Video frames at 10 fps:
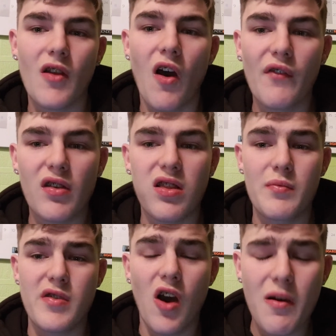Obviously,
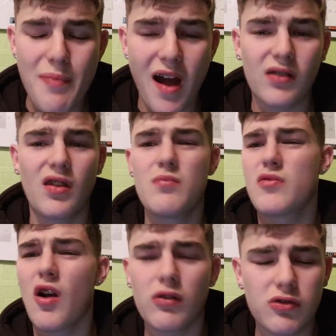we all backed him,
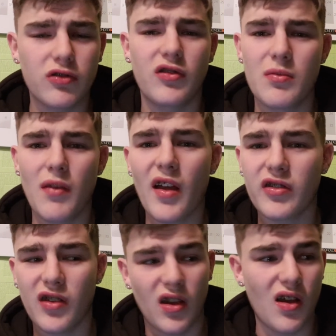we all trusted him
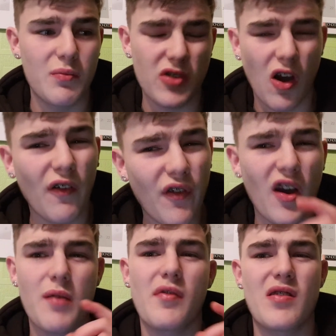last year, and we all
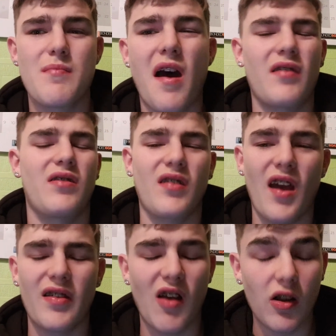thought he was the man to
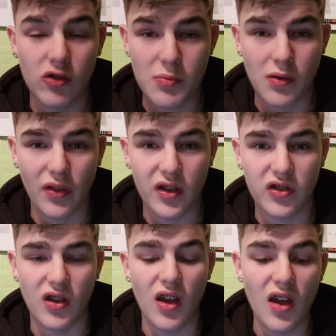get us out of trouble
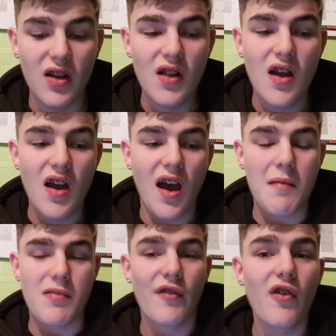this year.
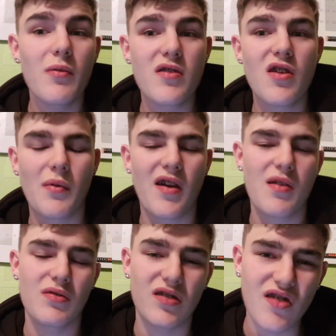And before we knew it, he
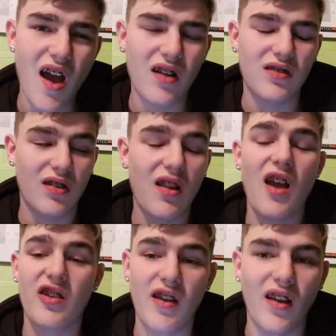was sacked
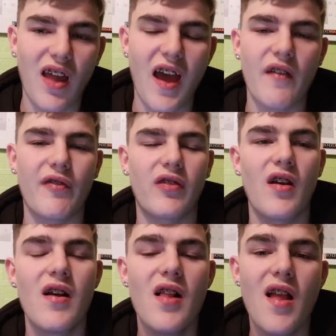/ he left.
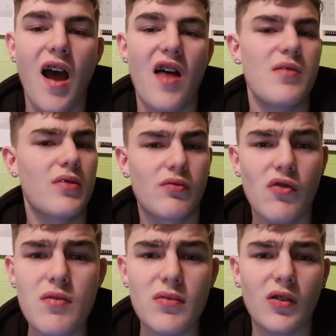And there was
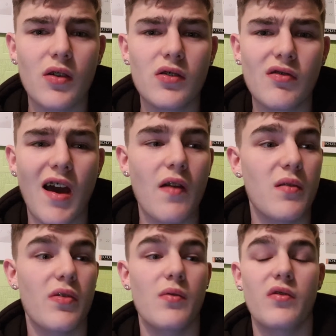rumours going around
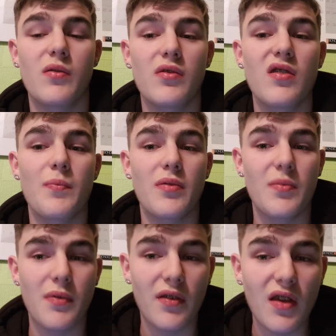that there was a
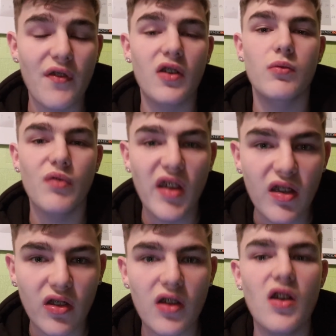specific
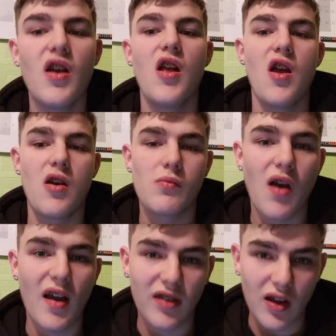reason
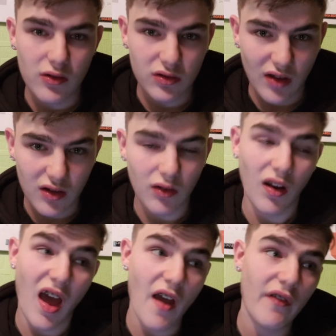why Daniel Stendel
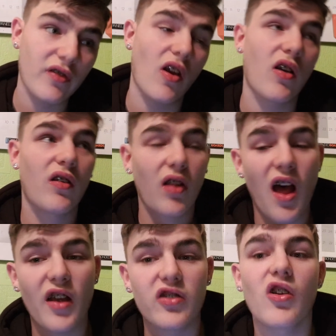left
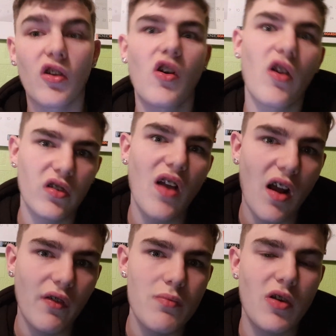/ got
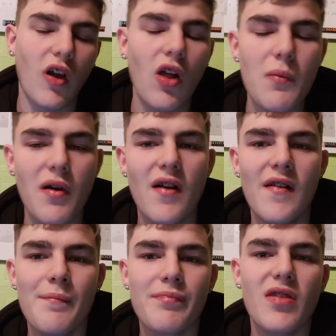sacked from the club.
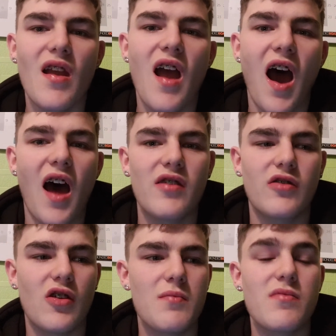And
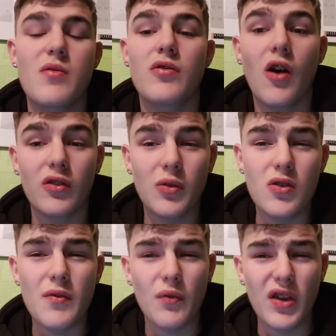there was also
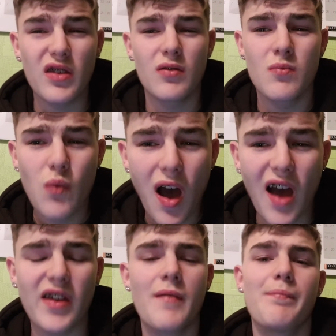another reason
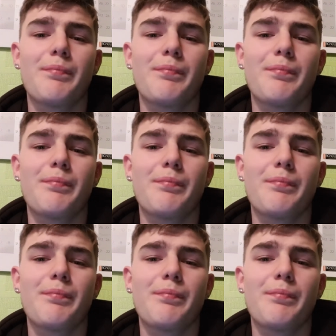why